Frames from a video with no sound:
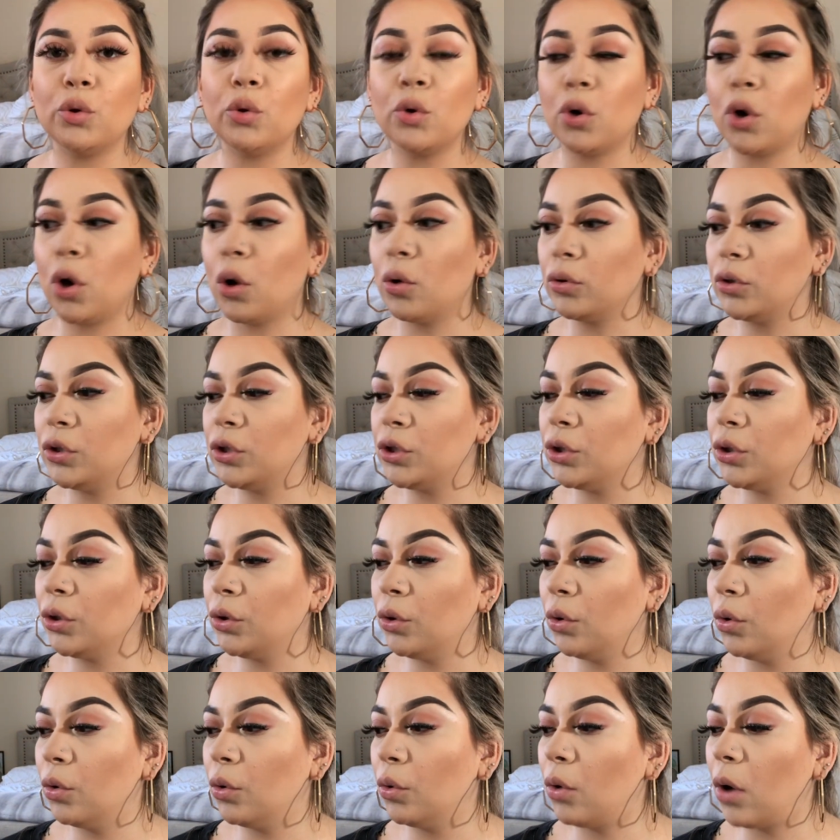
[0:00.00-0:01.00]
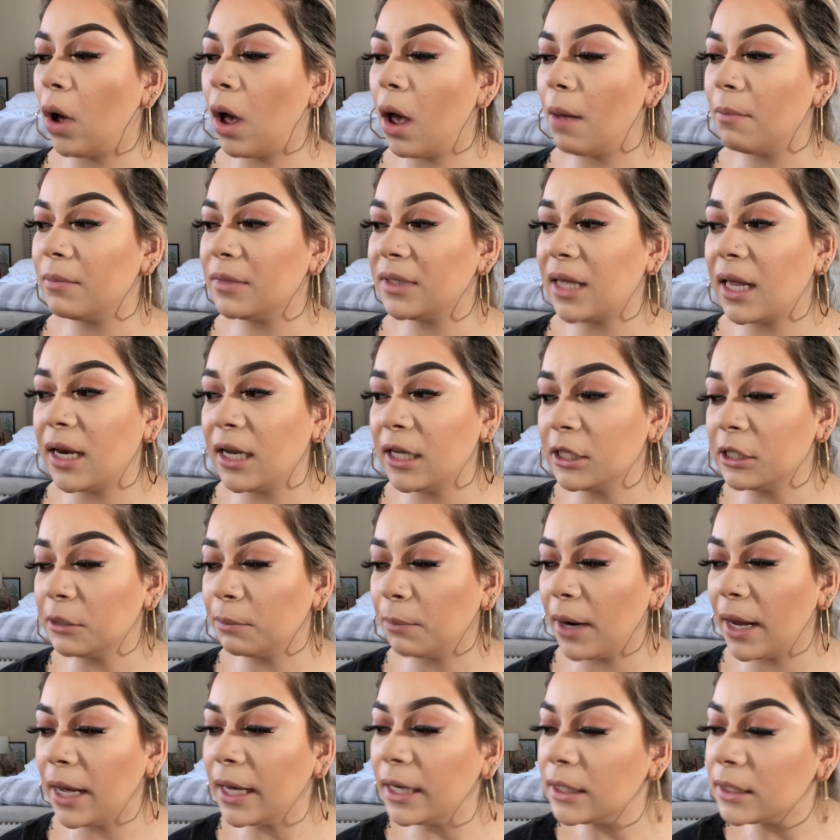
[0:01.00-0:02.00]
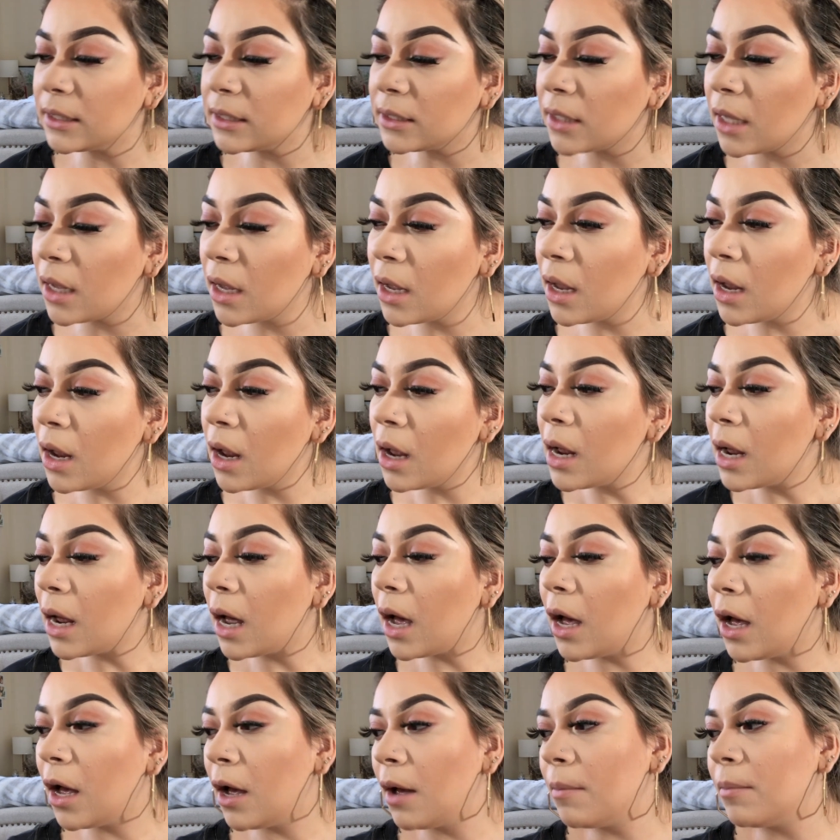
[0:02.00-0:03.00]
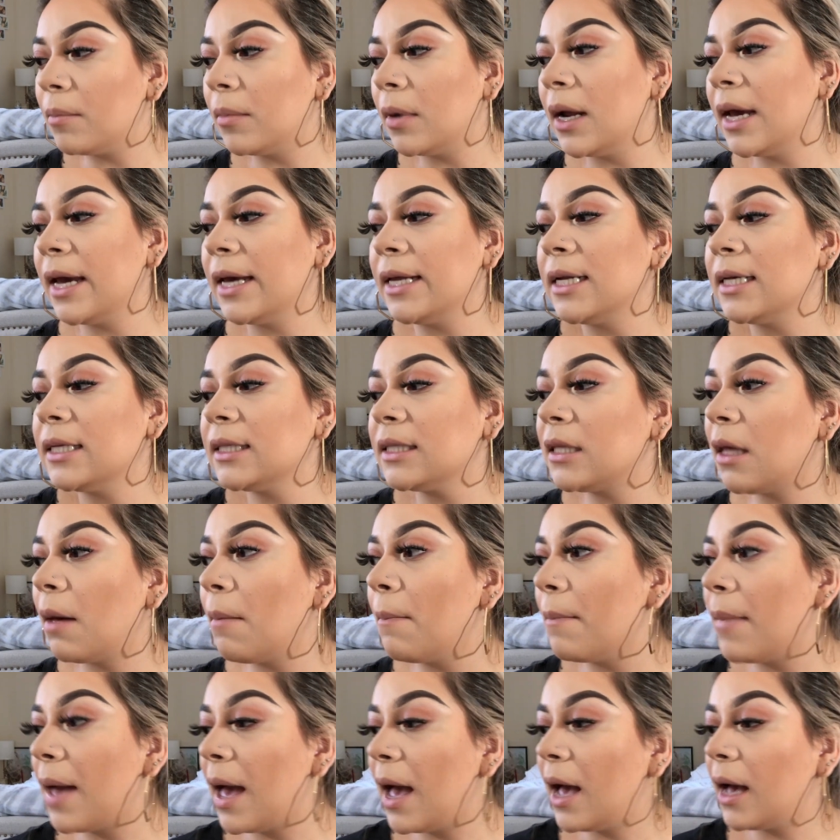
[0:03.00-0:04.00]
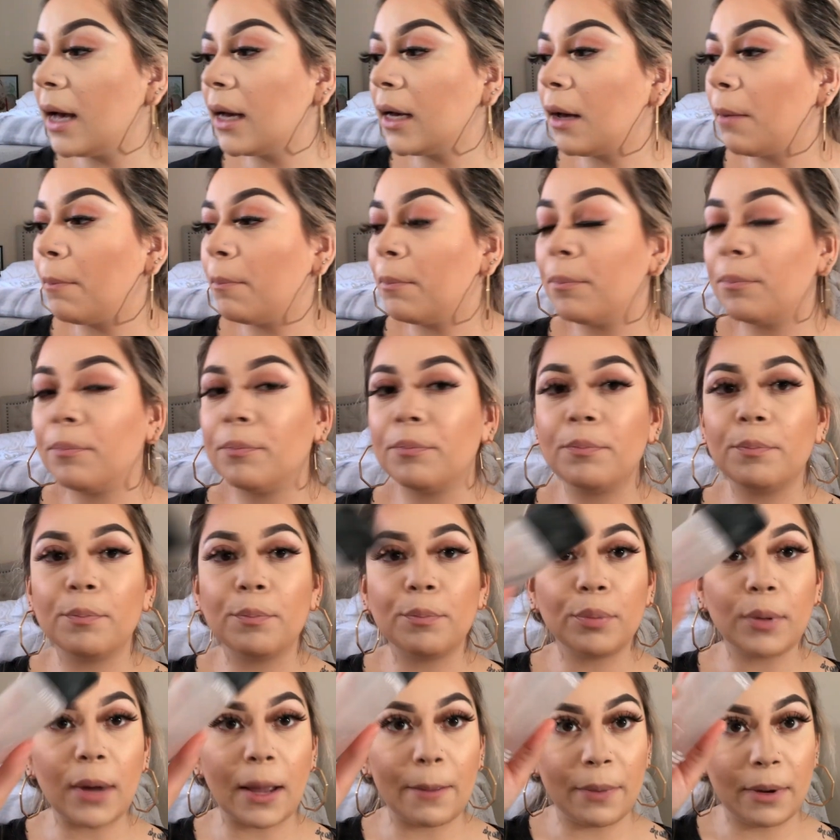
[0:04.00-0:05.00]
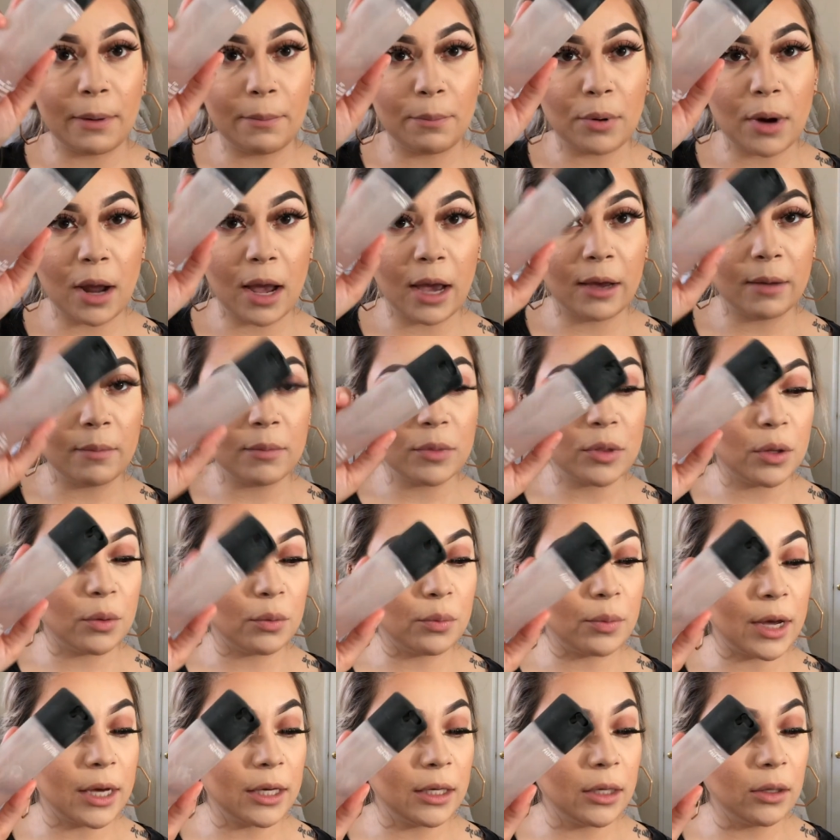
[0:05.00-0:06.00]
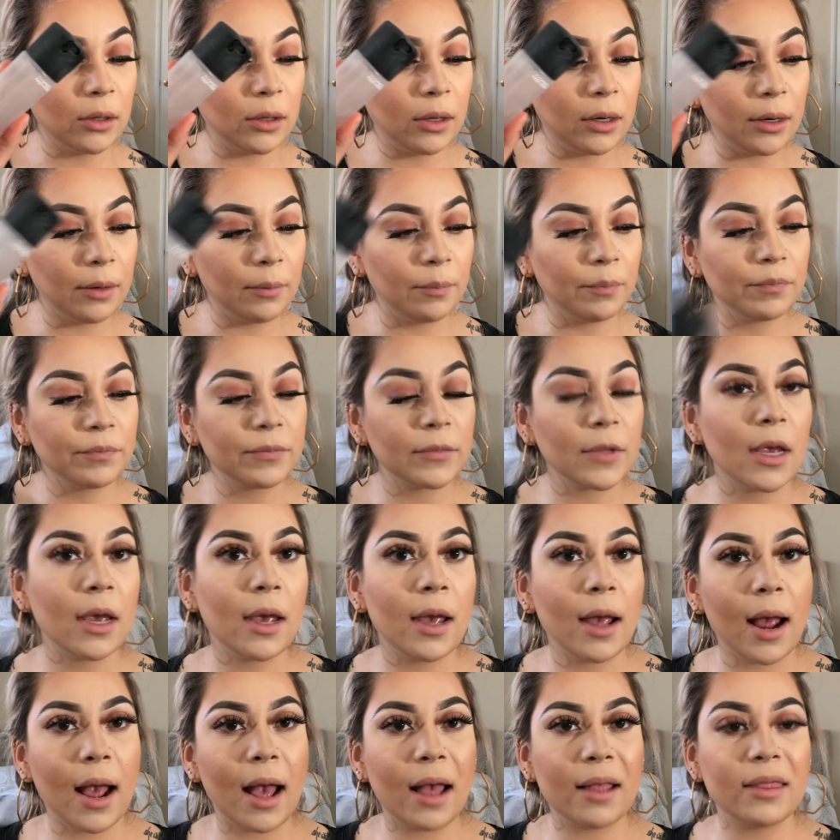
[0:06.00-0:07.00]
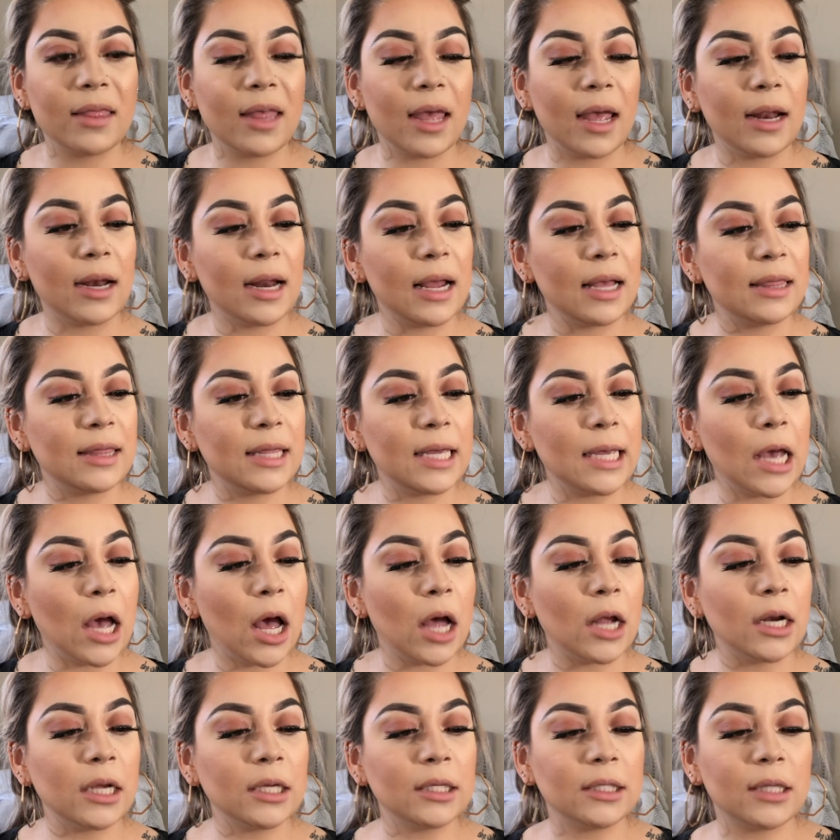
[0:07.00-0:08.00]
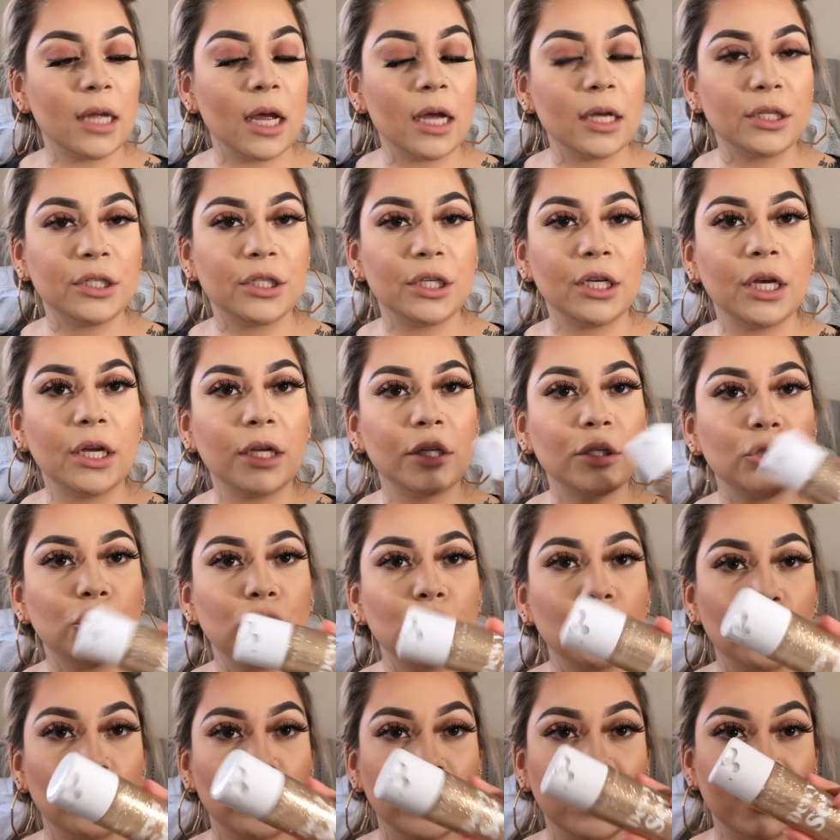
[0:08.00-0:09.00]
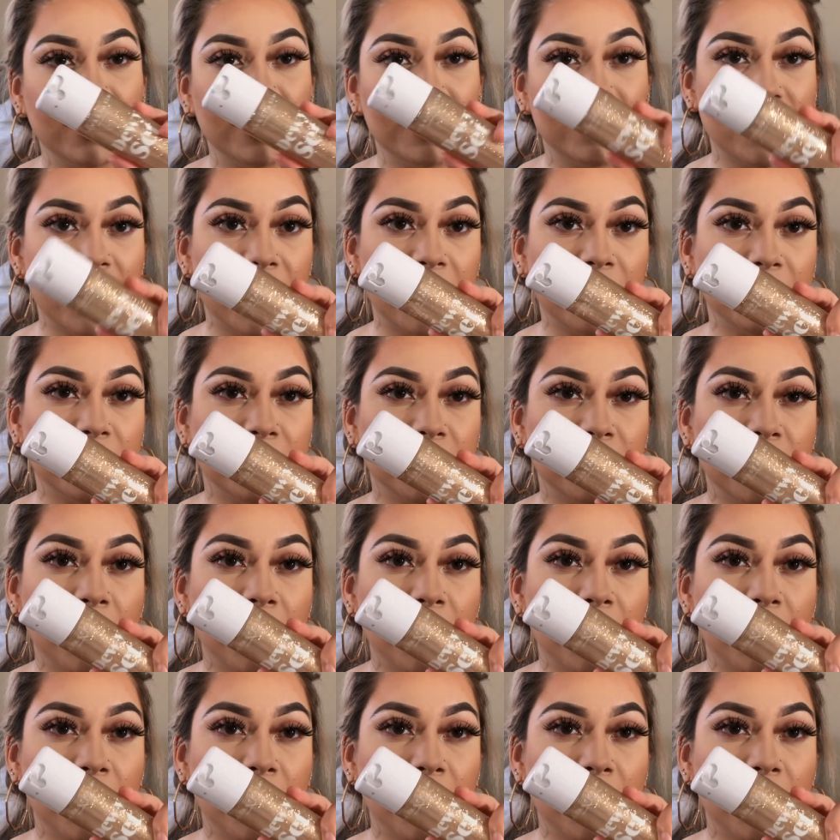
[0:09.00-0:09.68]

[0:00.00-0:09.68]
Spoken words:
go-to setting sprays. It is the MAC Prep and Prime, the regular, and then the Anastasia Dewy set.